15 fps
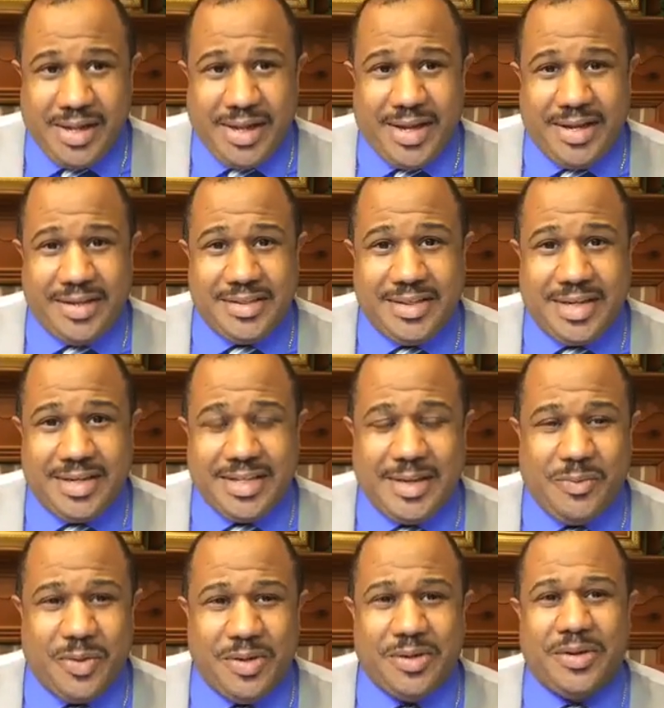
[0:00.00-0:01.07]
And uh,
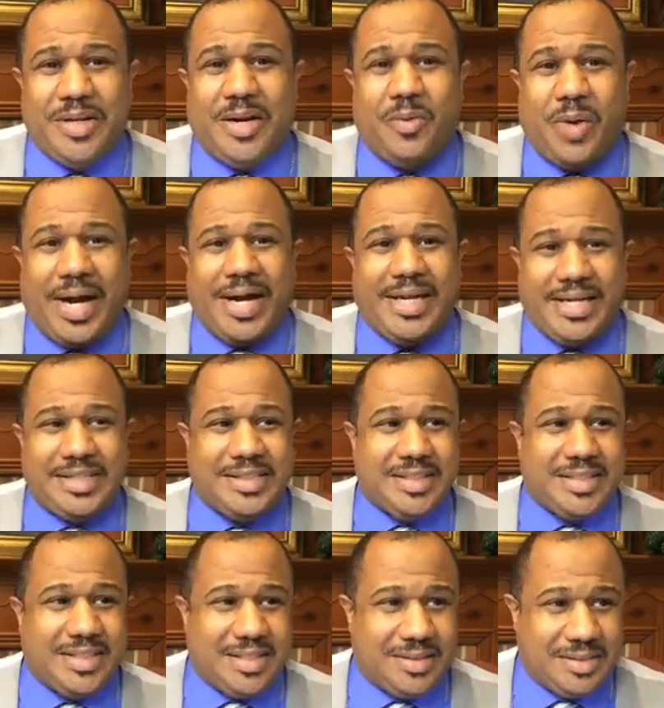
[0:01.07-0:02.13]
they wonder now, why is
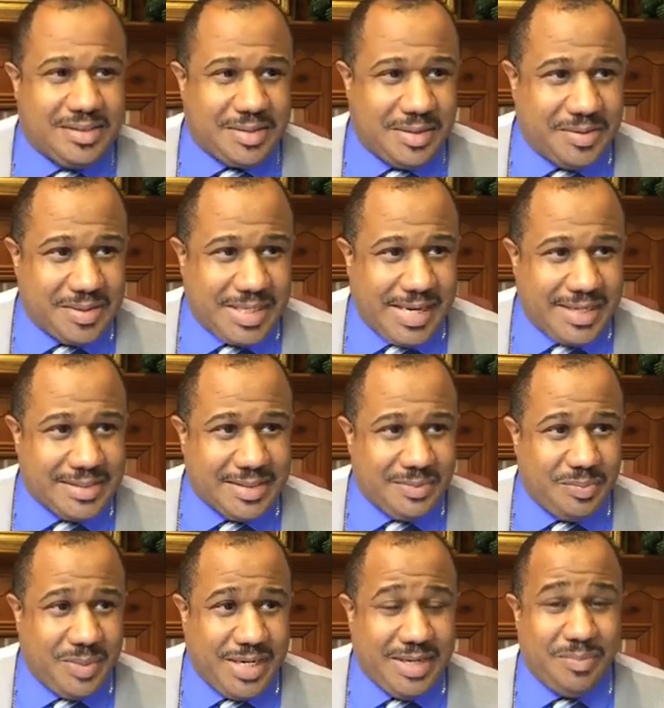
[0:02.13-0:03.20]
it that the church
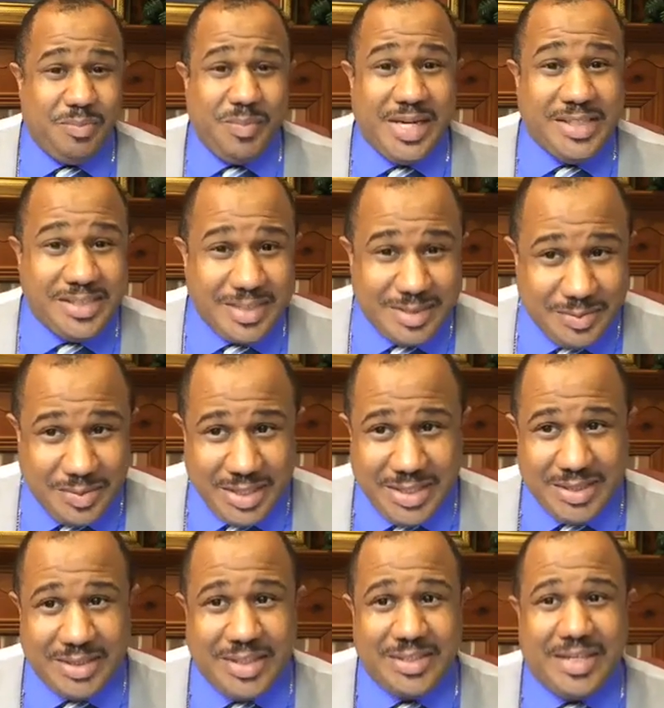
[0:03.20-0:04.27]
hasn't made mention of
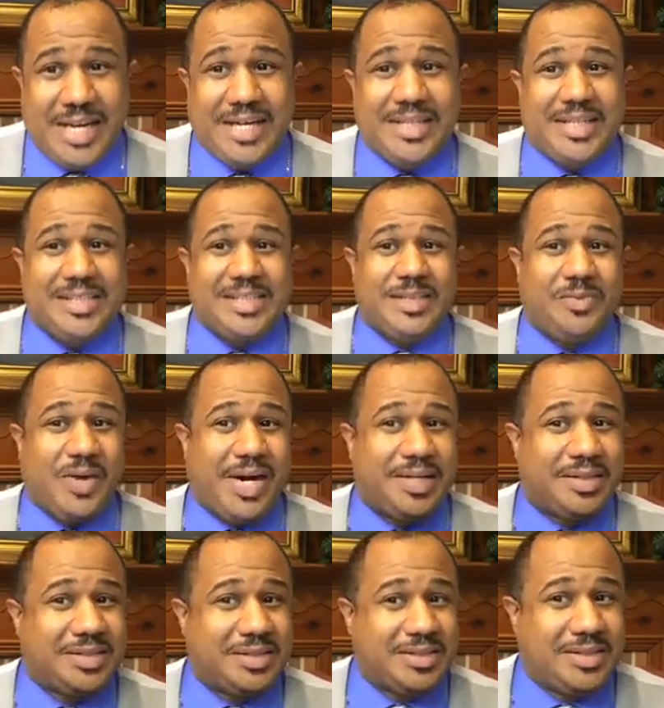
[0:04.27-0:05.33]
anything like this, and why
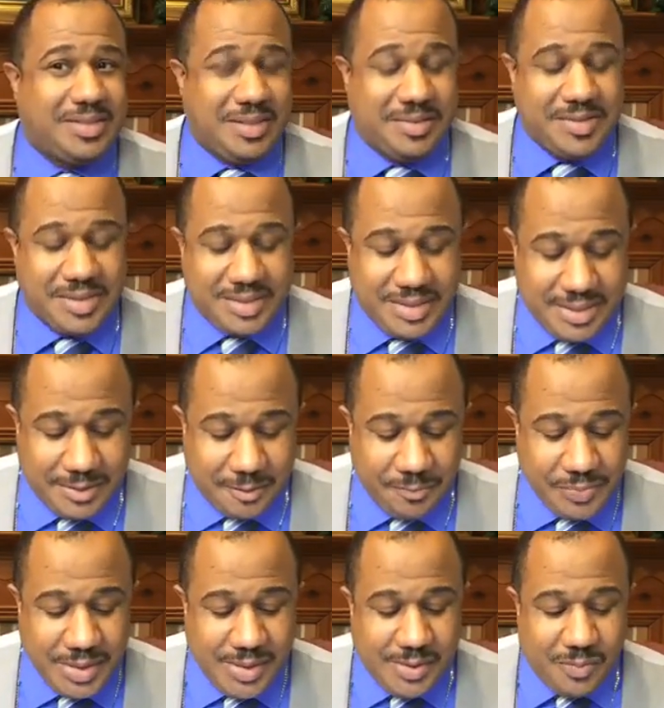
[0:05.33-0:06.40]
doesn't the church
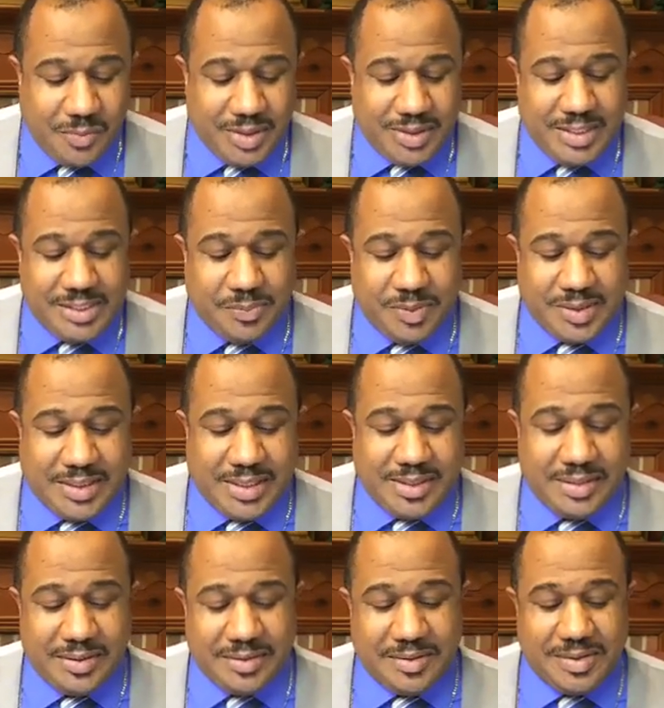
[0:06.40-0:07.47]
deal with these
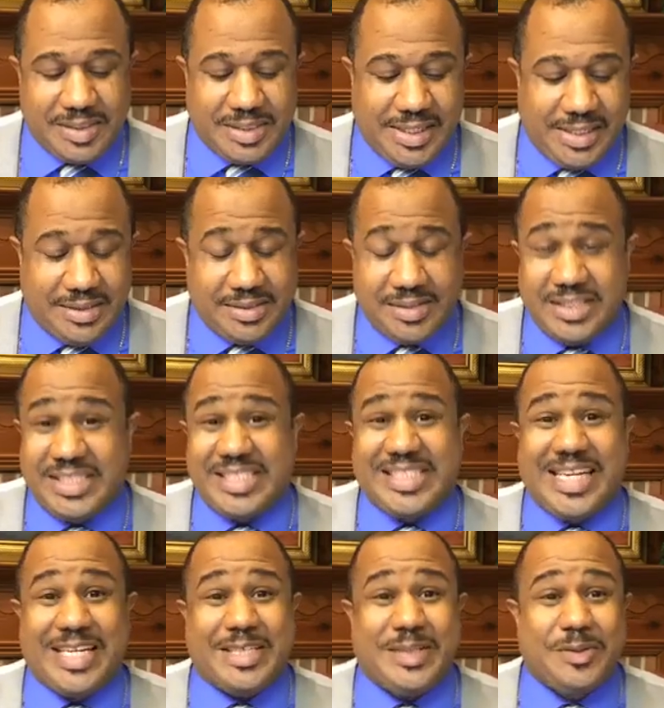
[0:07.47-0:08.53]
particular sins? The
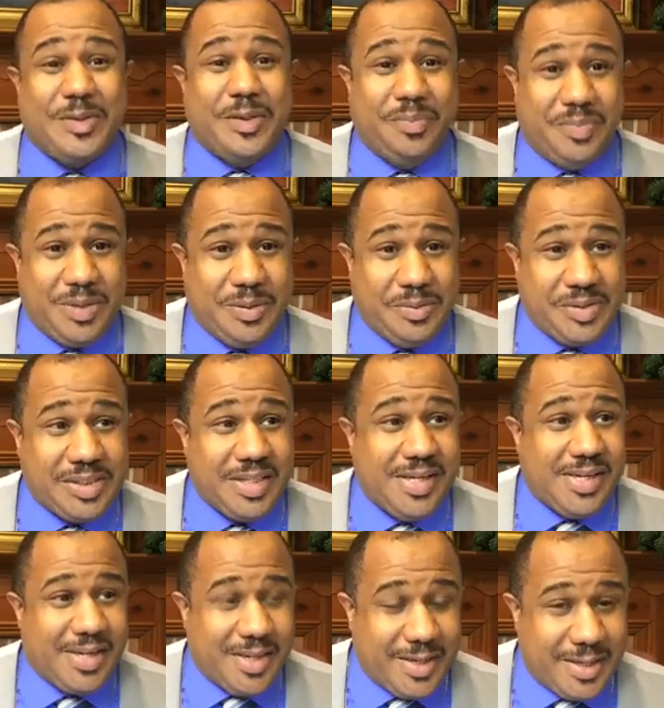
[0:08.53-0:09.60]
sexual abuse
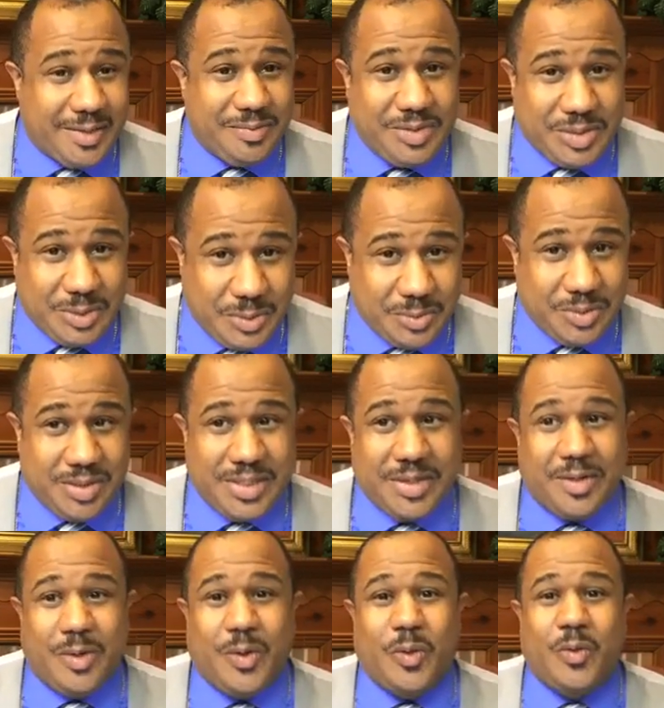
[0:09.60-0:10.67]
of children.
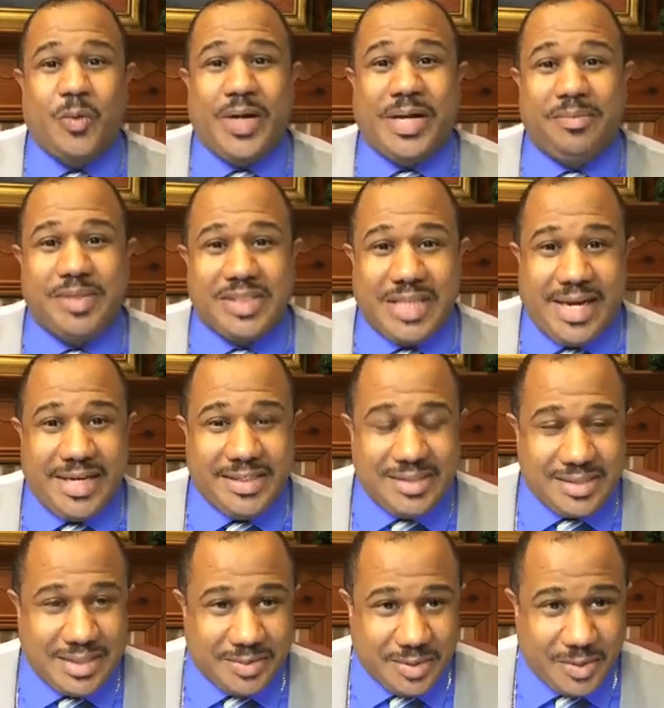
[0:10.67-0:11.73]
There are whole
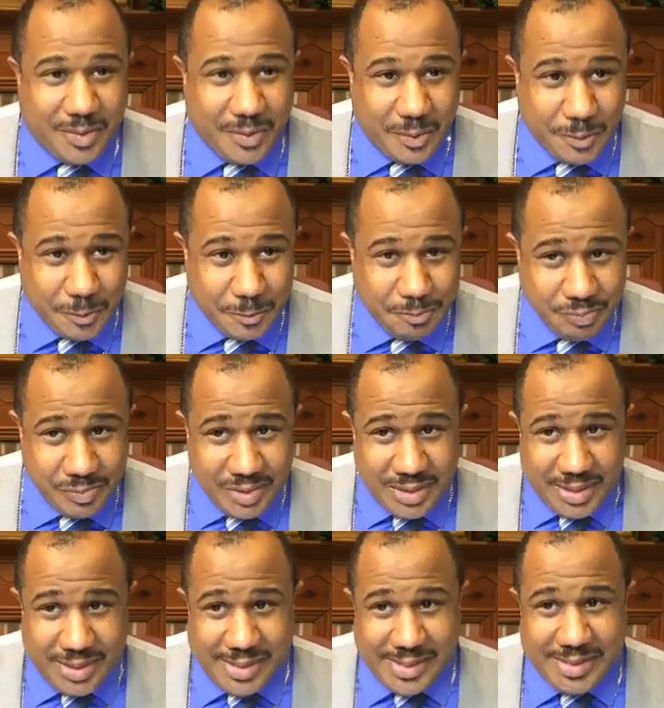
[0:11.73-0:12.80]
websites, there are whole
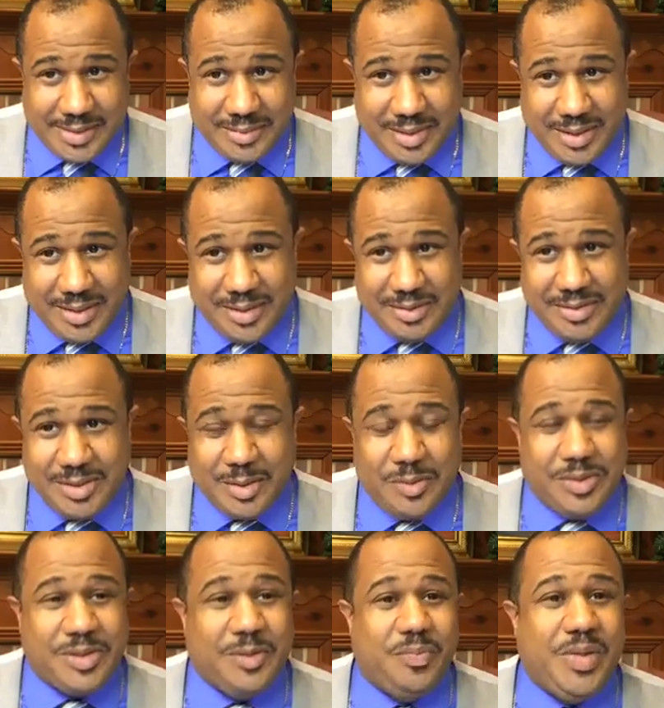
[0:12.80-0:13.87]
uh, uh,
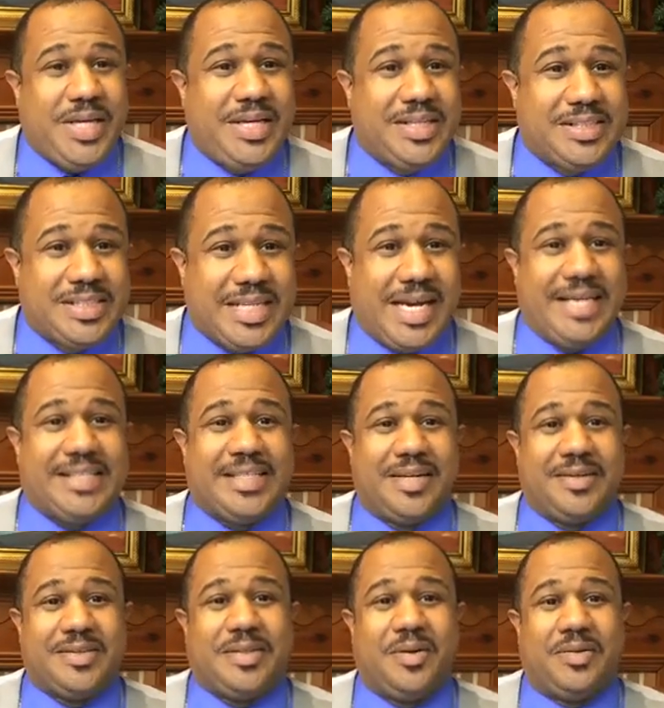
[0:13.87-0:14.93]
social media sites
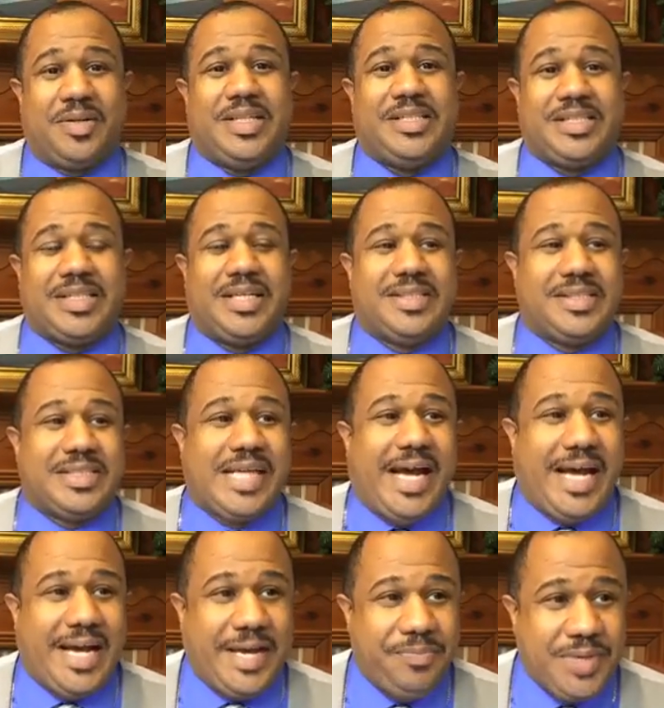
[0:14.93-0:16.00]
that are totally set
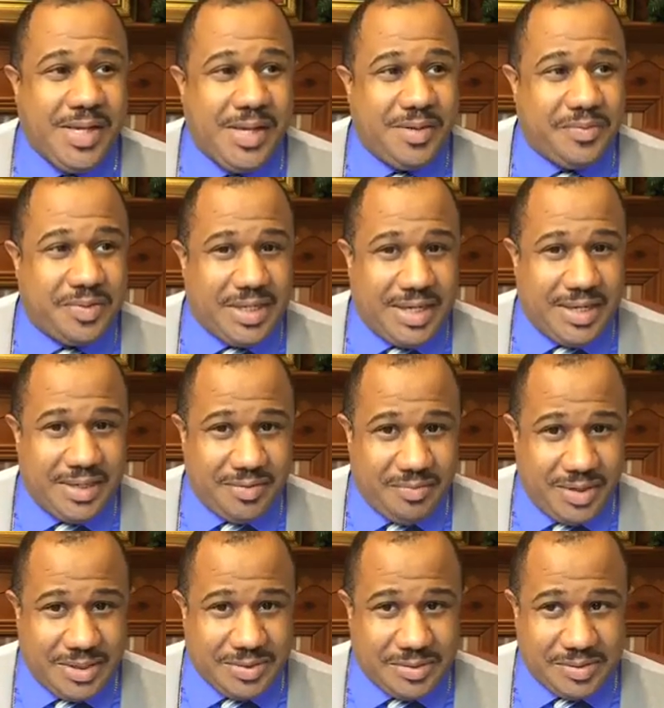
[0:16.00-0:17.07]
aside for
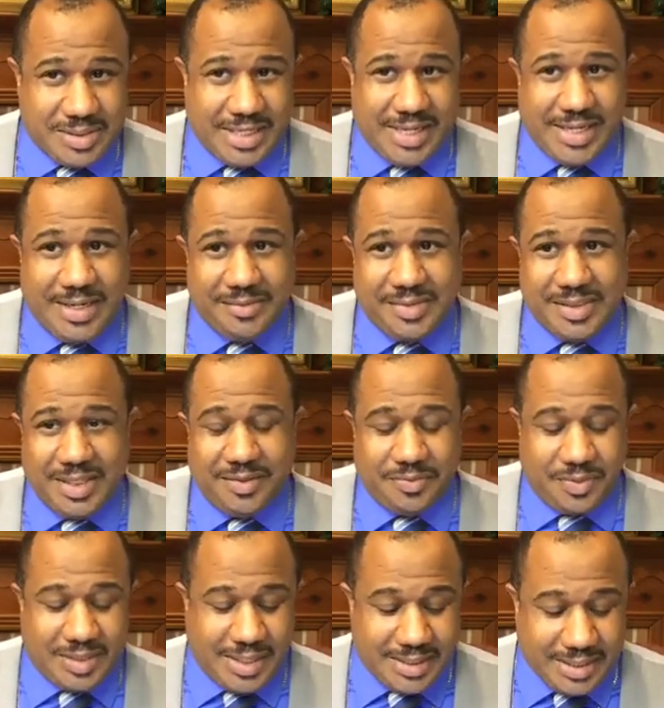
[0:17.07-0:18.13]
individuals that have
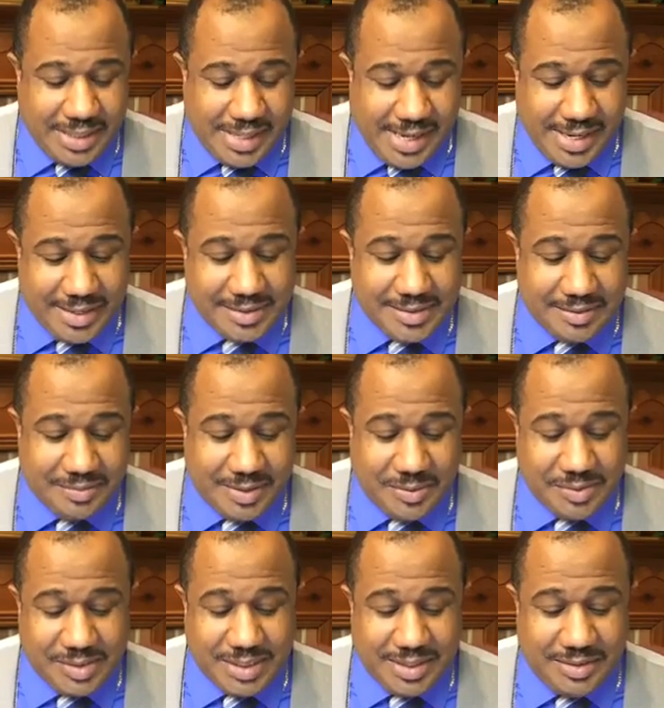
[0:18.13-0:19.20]
suffered at the hands of
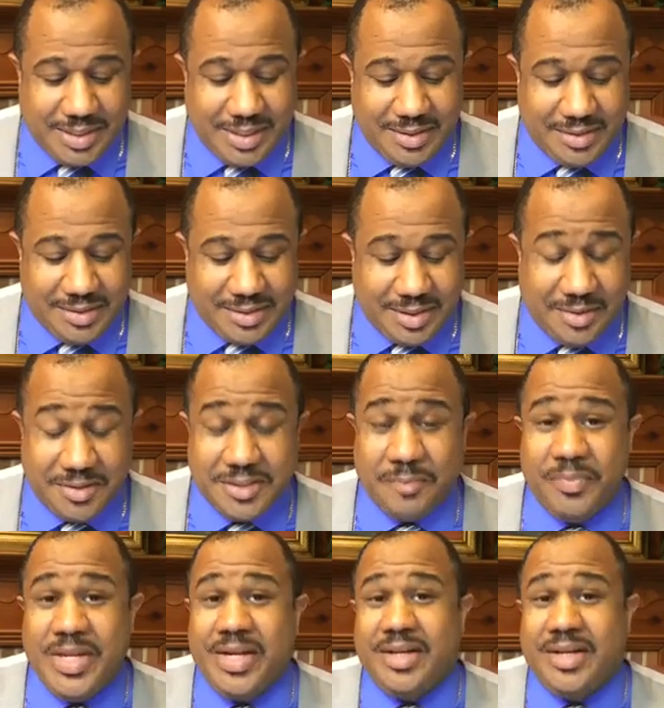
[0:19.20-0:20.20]
those that are in the church.